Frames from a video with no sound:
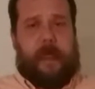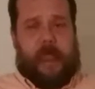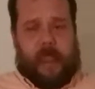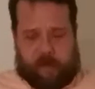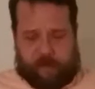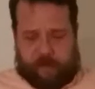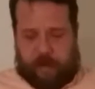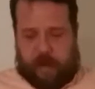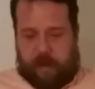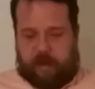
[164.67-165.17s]

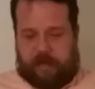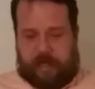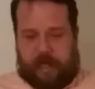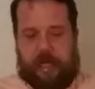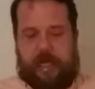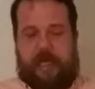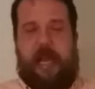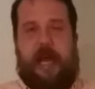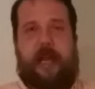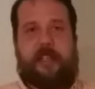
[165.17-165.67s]
If I was a
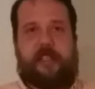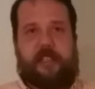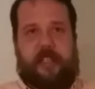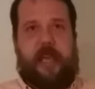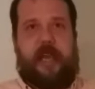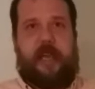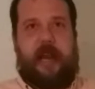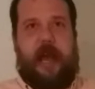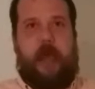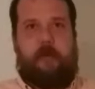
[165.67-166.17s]
college
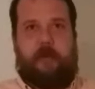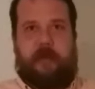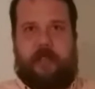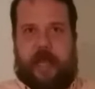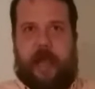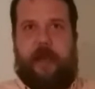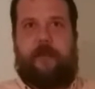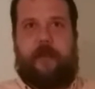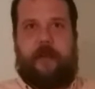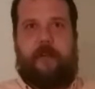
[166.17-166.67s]
kid, I would
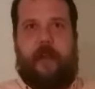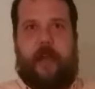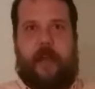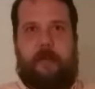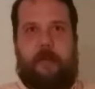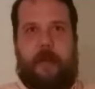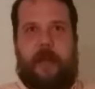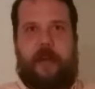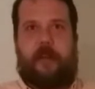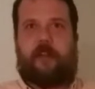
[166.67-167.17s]
definitely
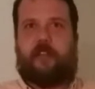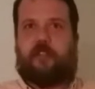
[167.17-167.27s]
recommend